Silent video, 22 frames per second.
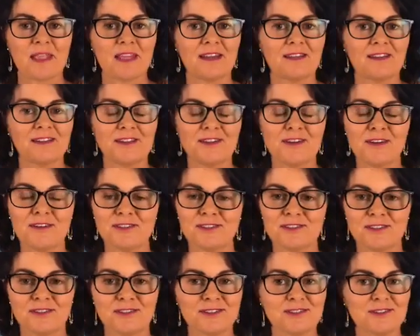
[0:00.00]
no
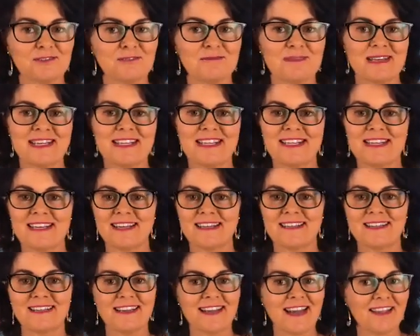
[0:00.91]
social media,
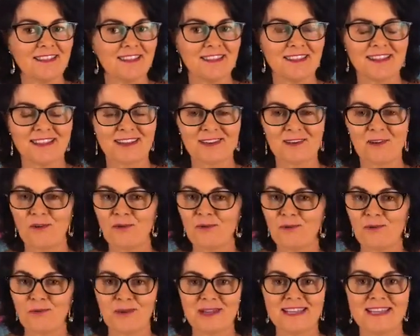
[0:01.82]
nothing
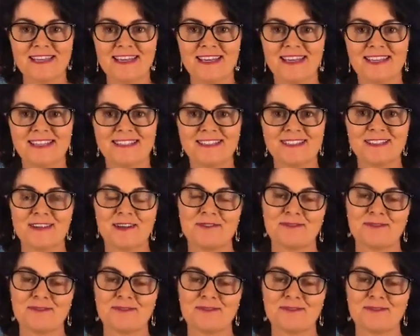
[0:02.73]
all weekend